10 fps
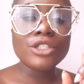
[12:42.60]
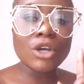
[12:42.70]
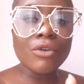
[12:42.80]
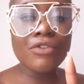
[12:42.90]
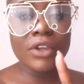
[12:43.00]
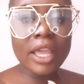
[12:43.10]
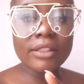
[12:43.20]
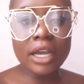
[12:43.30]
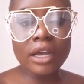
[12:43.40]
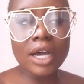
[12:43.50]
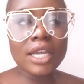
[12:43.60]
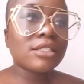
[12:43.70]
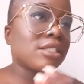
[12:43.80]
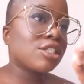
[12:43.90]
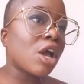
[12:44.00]
Don't forget that,
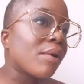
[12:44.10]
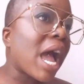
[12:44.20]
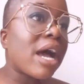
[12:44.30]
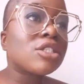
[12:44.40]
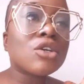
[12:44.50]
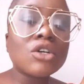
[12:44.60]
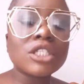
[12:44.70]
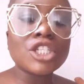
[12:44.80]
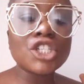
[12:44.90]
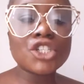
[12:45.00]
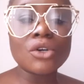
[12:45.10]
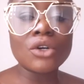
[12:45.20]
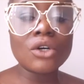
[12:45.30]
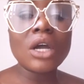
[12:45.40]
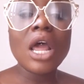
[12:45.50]
guys. Sorry I had to cut it
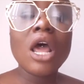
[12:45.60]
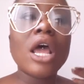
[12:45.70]
short.